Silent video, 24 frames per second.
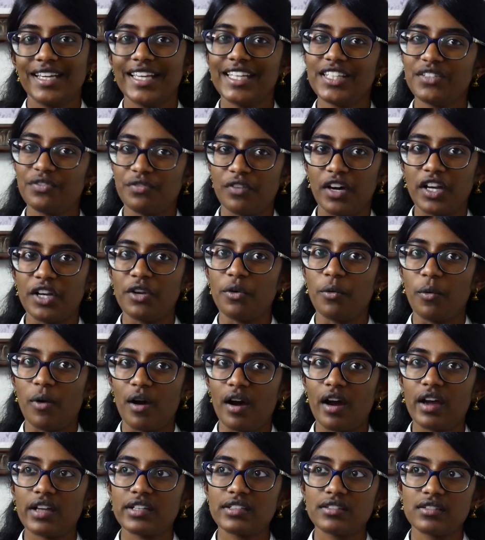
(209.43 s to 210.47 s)
It's fun to
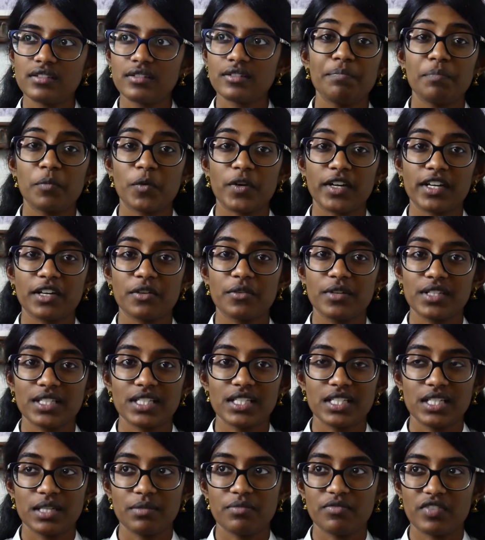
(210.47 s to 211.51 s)
watch. Morgan wants a
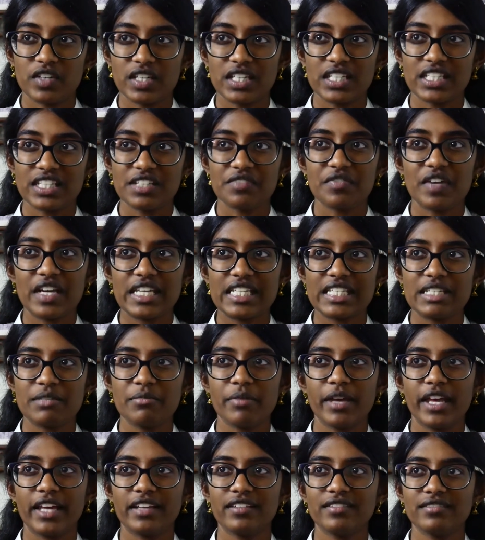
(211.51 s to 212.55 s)
tip for his advice to
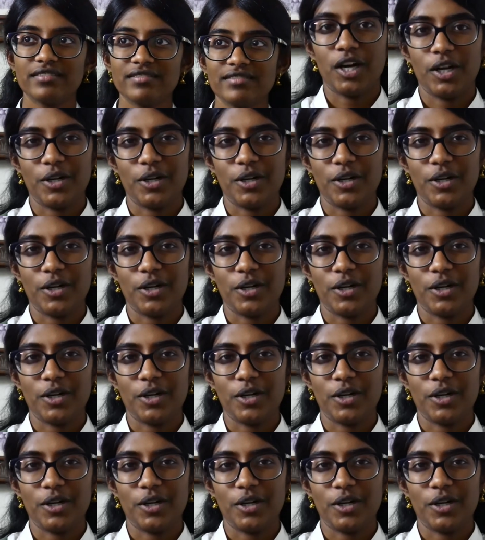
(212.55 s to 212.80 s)
Ben.